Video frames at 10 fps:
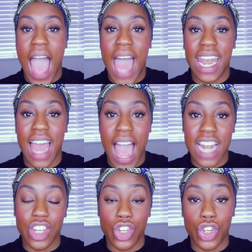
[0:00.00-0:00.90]
and
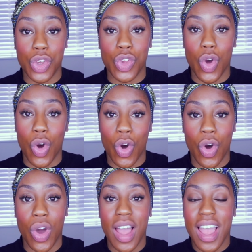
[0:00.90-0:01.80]
add to
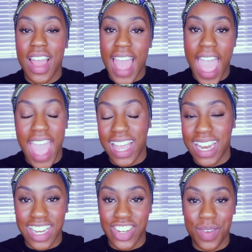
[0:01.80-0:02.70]
your hair
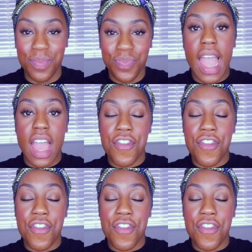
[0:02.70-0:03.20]
collection.